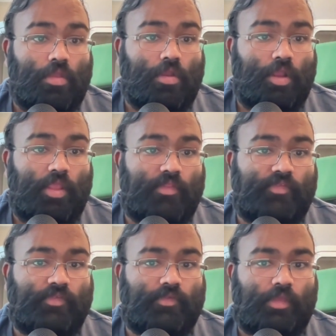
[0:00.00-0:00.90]
All right.
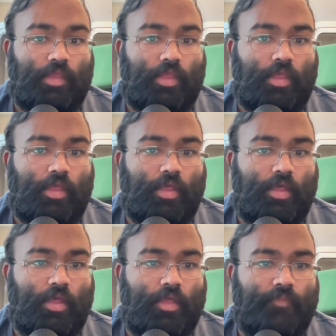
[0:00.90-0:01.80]

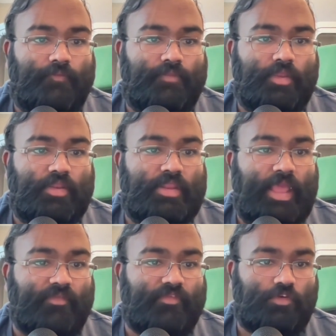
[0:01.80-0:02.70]
The
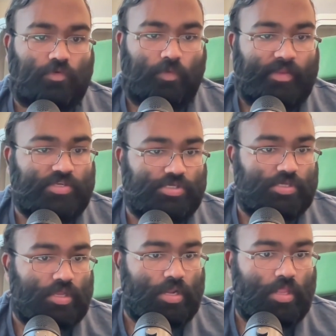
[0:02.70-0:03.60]
next
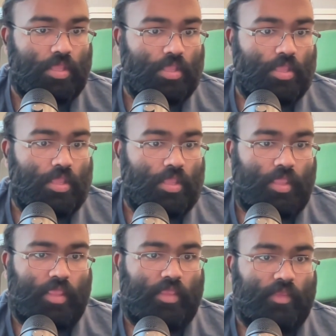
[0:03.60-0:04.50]
question
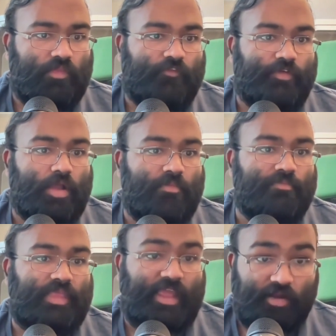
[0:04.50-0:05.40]
is
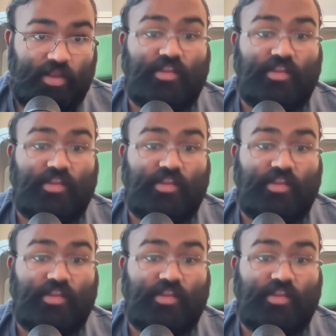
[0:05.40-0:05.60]
from Carrie.